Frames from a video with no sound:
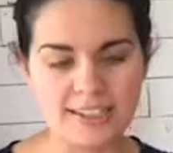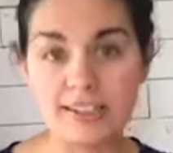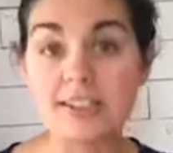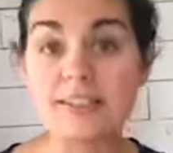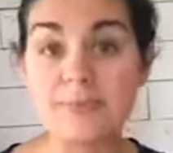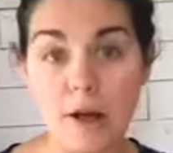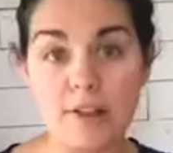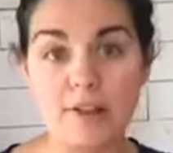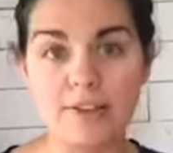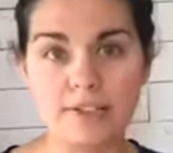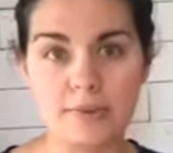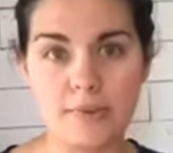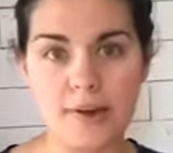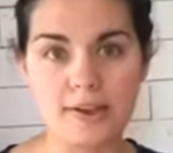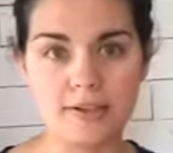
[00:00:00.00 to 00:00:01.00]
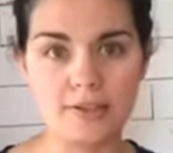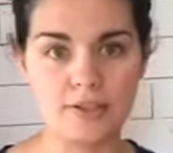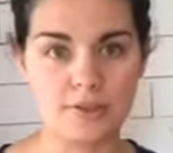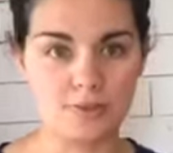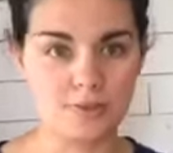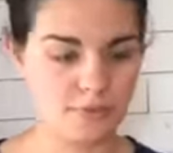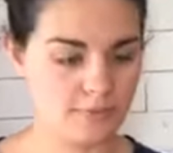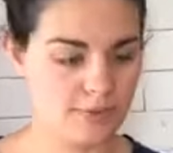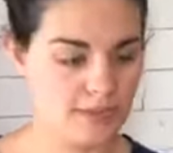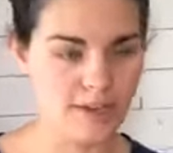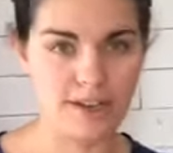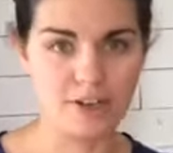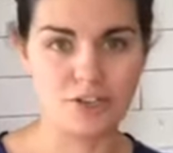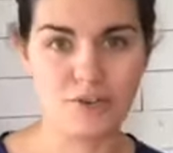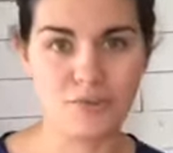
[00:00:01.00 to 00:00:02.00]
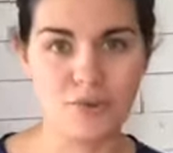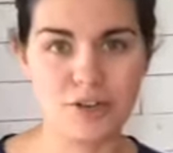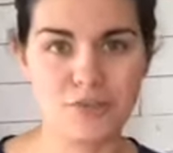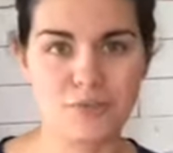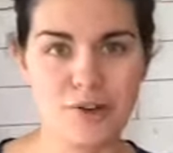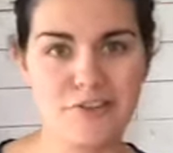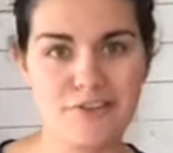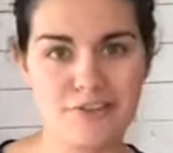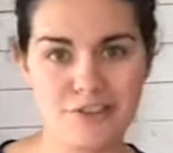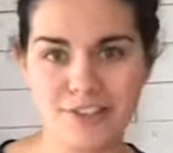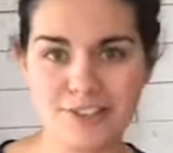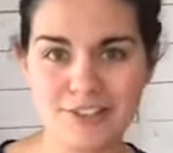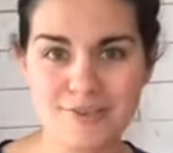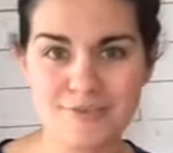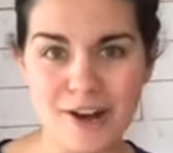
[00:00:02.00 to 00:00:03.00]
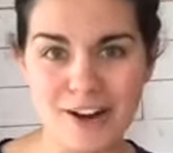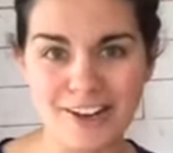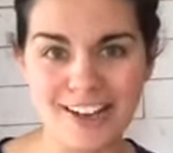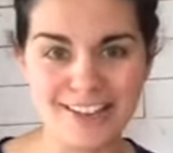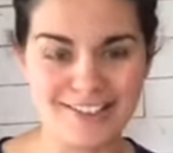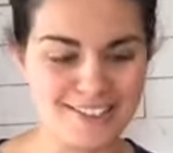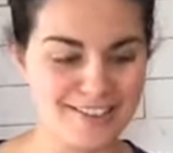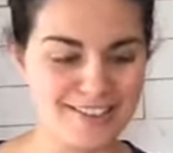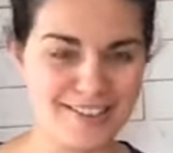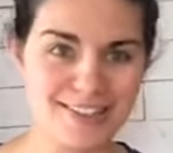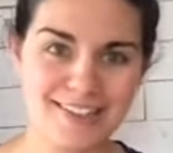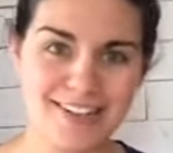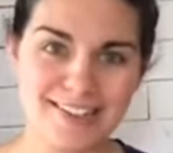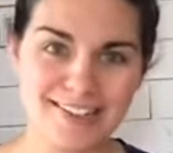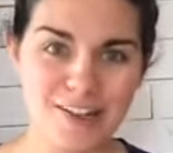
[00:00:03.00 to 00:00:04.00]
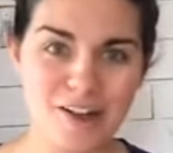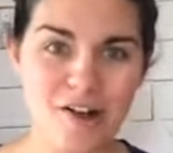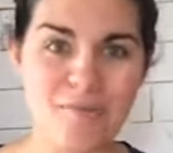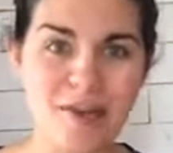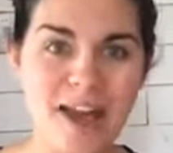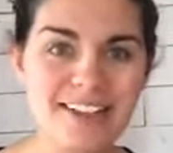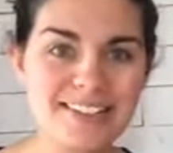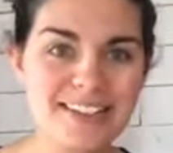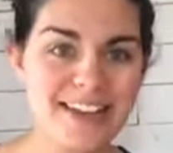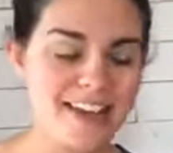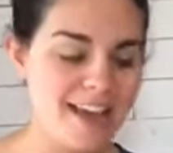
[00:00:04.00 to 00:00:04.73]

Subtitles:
smallest one, so it actually worked well for this broadcast because it's nice and compact.